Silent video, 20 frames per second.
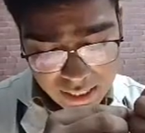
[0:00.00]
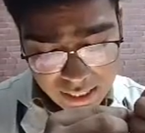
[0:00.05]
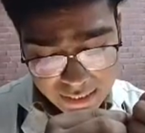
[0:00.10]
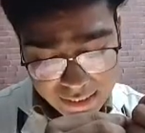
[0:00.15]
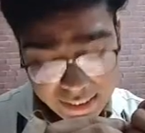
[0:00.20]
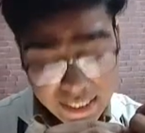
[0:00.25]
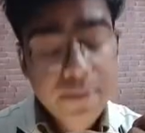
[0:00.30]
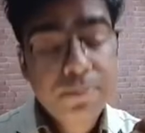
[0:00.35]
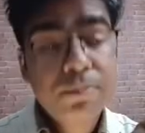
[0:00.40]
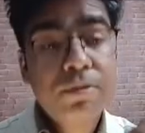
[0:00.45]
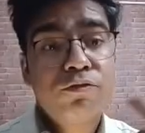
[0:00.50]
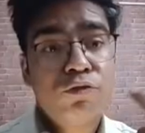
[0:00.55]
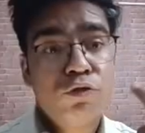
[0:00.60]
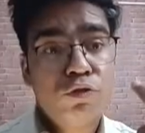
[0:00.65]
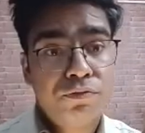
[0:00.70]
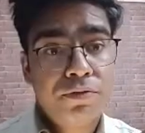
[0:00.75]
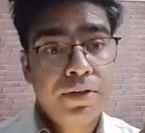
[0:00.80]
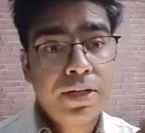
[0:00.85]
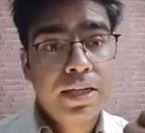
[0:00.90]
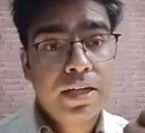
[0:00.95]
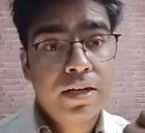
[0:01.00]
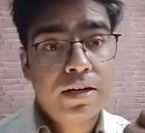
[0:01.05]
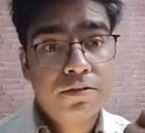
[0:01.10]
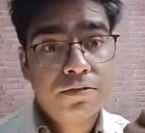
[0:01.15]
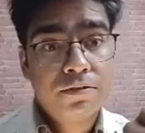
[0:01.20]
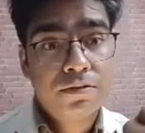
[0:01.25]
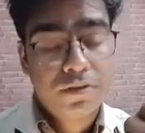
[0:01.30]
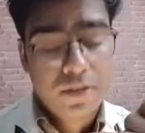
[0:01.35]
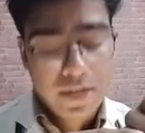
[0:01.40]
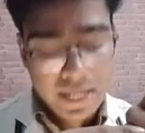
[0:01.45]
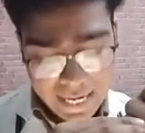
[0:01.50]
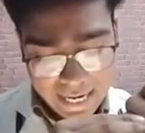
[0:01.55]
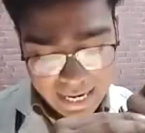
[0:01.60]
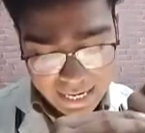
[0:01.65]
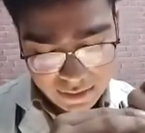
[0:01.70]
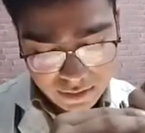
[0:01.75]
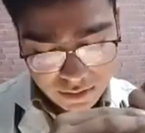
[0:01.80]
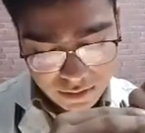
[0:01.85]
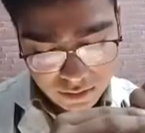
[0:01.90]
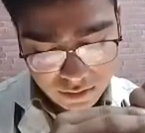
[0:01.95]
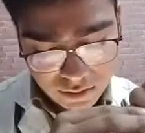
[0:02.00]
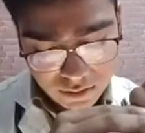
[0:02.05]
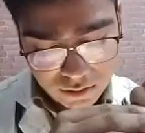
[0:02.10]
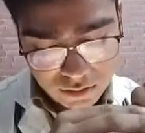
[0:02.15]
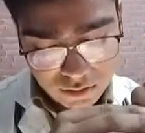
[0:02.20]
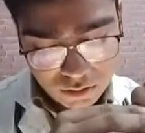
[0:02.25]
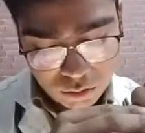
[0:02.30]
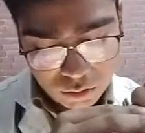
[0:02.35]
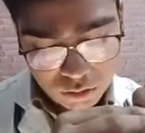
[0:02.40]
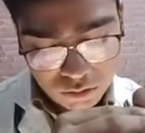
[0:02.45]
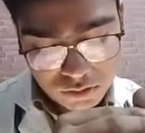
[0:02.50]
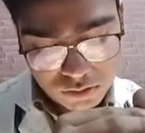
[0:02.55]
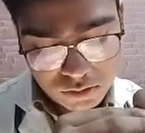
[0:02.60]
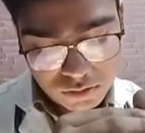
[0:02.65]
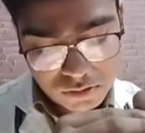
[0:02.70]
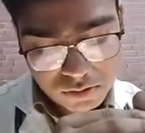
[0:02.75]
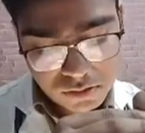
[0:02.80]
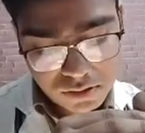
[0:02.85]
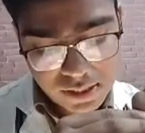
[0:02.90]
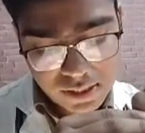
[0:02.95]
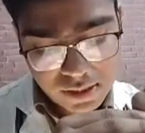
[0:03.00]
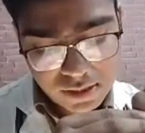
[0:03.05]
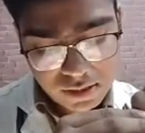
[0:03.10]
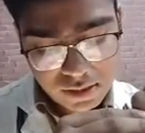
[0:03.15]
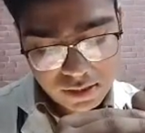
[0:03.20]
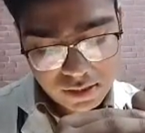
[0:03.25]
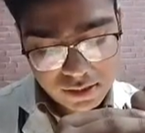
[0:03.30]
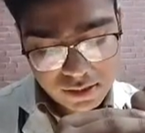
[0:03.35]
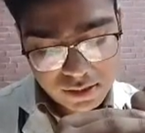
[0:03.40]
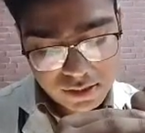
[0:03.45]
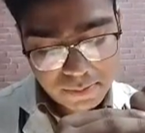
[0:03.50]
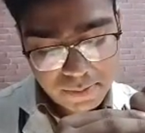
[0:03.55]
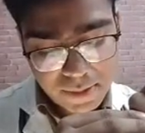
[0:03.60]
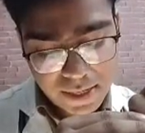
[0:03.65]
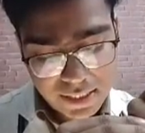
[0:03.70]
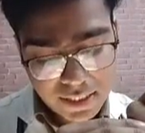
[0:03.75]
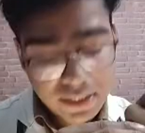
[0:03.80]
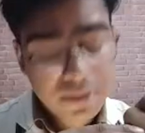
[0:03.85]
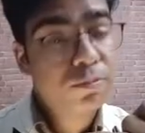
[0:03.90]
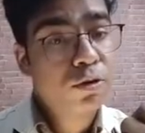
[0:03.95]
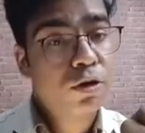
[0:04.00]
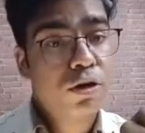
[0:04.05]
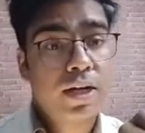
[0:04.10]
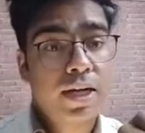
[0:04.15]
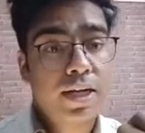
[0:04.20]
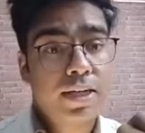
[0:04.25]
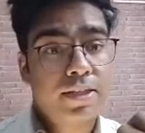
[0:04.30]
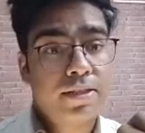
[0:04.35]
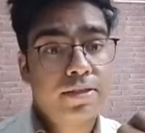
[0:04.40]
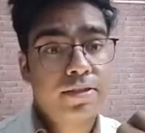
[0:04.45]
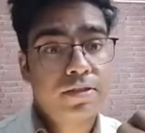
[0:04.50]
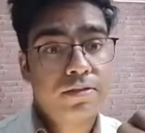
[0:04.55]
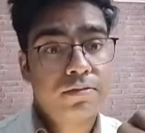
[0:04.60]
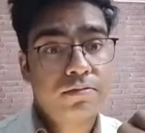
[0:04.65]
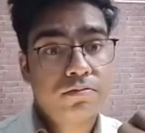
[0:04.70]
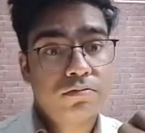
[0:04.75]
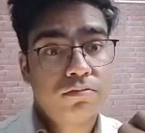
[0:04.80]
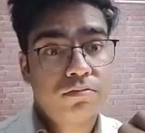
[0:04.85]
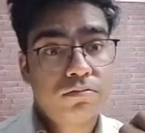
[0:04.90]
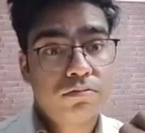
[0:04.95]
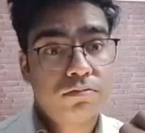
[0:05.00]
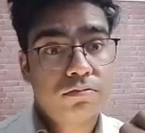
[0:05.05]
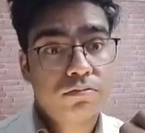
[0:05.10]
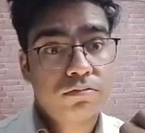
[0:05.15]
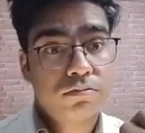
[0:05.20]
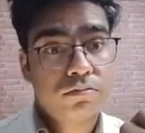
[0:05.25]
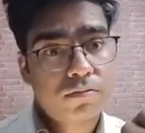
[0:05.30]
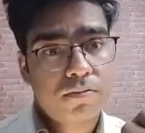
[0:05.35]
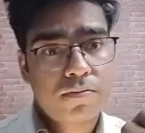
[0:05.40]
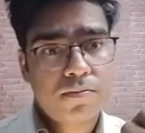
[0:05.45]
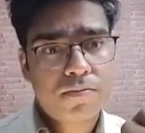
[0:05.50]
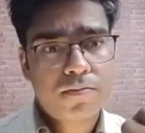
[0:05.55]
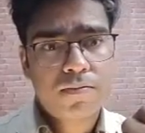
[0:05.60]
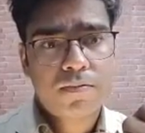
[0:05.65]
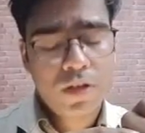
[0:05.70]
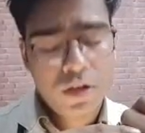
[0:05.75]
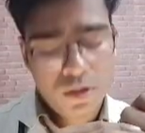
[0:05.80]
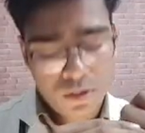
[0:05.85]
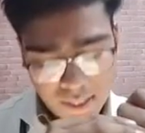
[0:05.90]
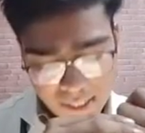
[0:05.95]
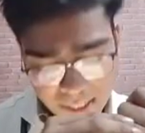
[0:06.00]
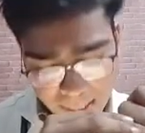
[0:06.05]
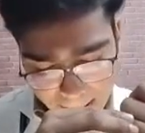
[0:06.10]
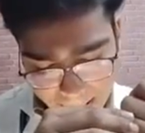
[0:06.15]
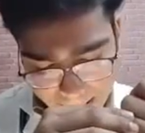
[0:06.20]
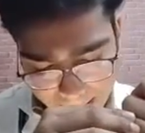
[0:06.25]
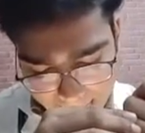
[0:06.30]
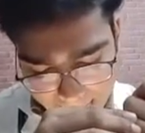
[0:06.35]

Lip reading: It can be whooping cough and also the asthmatic bronchitis. Alright.